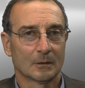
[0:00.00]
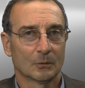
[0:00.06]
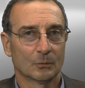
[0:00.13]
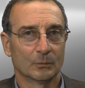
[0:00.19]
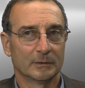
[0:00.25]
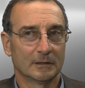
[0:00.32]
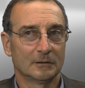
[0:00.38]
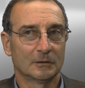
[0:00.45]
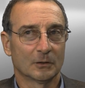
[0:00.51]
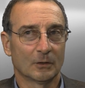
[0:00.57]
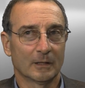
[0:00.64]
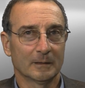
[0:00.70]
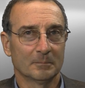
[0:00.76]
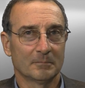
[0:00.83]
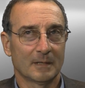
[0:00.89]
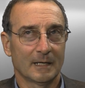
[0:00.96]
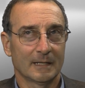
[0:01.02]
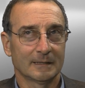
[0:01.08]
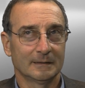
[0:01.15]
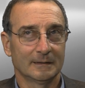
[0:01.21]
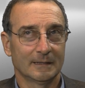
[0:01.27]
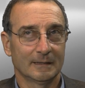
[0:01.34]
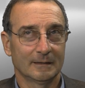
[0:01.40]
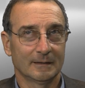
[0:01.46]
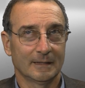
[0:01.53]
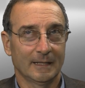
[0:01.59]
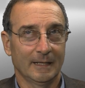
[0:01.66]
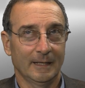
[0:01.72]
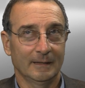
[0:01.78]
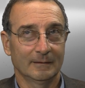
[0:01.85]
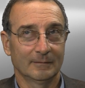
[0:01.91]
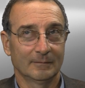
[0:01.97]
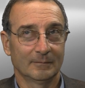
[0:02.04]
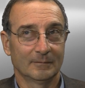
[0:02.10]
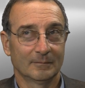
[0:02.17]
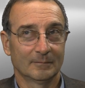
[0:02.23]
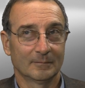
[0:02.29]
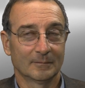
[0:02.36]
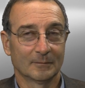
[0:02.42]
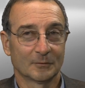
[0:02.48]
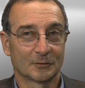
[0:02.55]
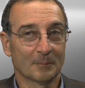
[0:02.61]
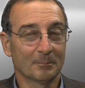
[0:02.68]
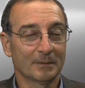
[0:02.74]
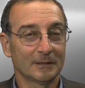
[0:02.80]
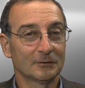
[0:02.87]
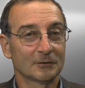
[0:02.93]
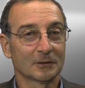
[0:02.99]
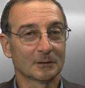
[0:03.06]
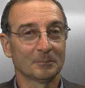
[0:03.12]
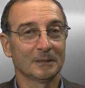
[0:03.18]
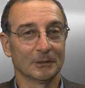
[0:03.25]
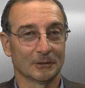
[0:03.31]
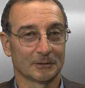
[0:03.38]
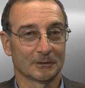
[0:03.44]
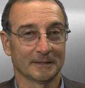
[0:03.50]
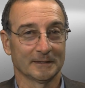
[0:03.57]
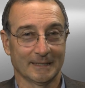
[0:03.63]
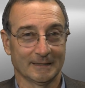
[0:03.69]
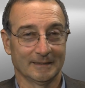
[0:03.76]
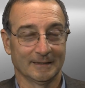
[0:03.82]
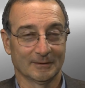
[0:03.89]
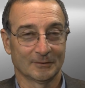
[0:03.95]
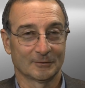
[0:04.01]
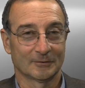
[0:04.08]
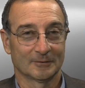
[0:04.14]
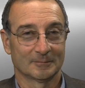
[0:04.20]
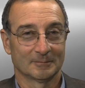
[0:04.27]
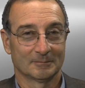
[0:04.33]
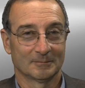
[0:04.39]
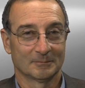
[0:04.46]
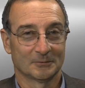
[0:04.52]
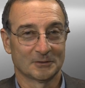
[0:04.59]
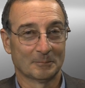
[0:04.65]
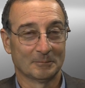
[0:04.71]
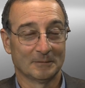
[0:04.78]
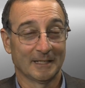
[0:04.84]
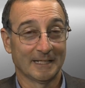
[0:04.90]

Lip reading: with the thought in mind that somebody's going to be looking at this someday.